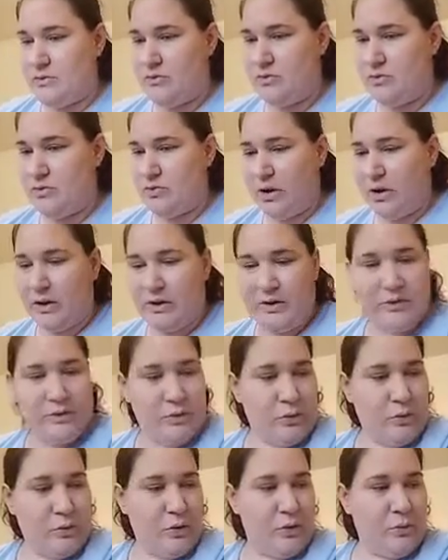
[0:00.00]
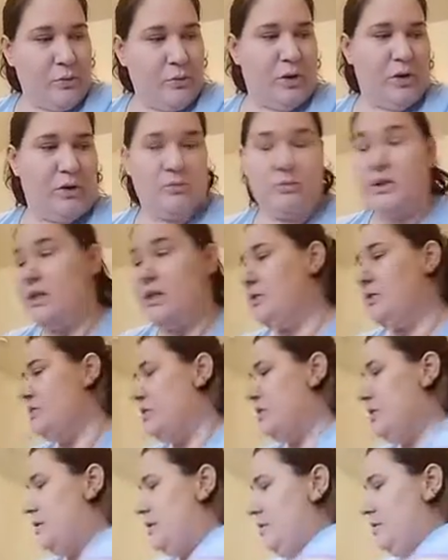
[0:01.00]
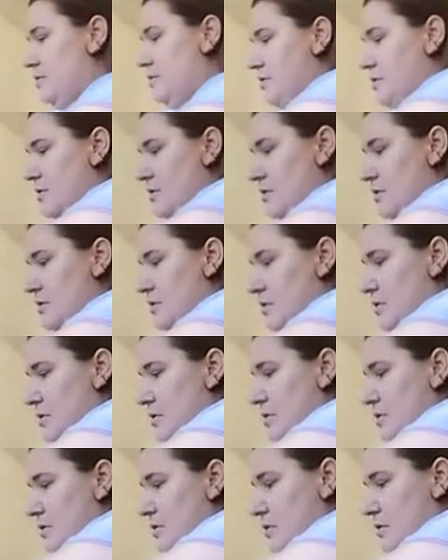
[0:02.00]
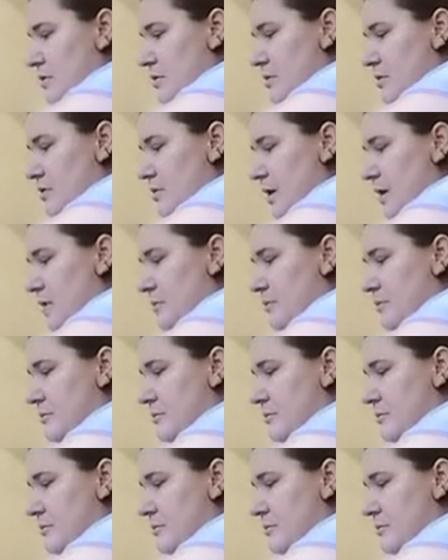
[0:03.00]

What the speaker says: drugstore, well, one of the only things. Okay.